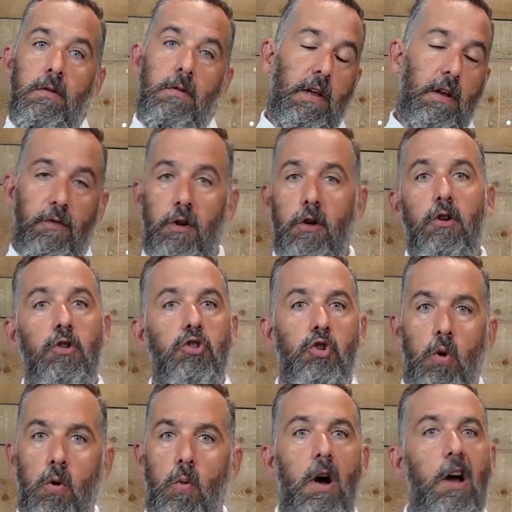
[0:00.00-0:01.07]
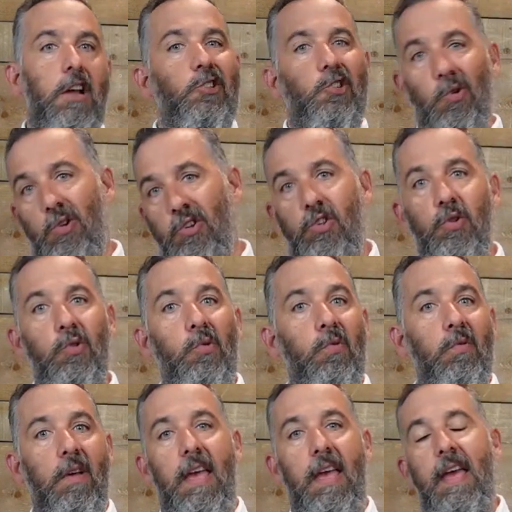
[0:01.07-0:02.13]
inverter, shore one, shore
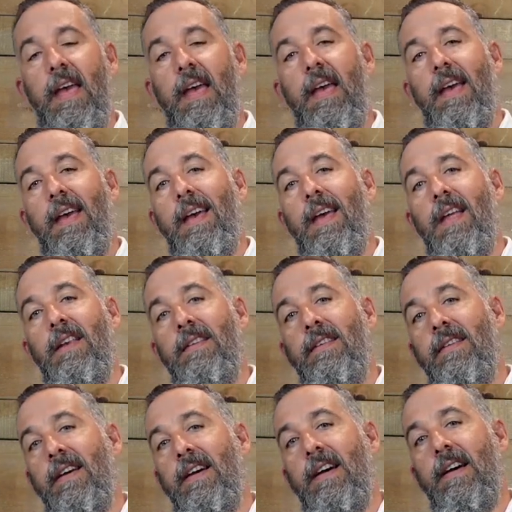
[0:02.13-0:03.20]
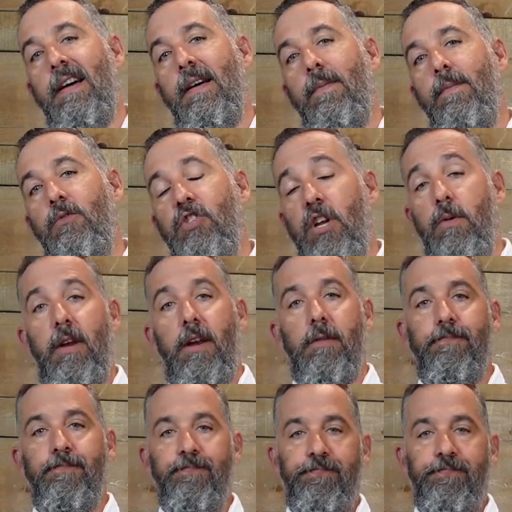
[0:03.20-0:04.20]
two, and generator.